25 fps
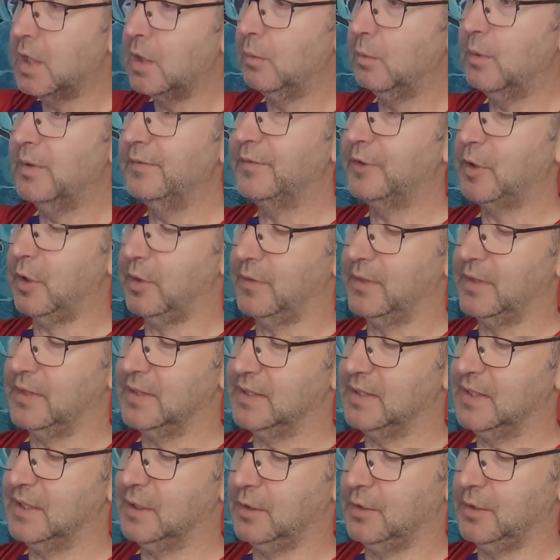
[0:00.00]
We've got these
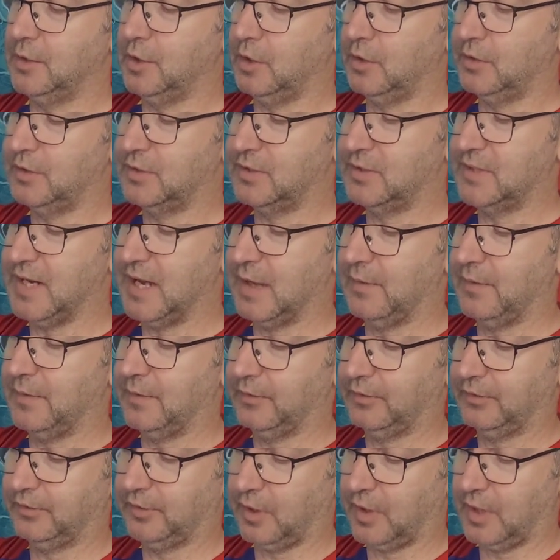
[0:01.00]
little nods down the
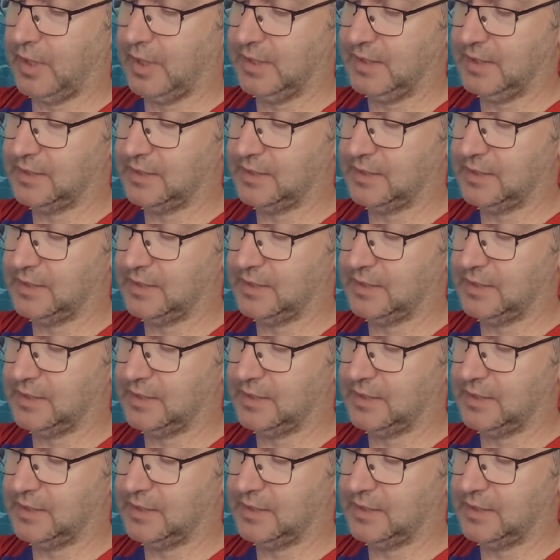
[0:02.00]
side.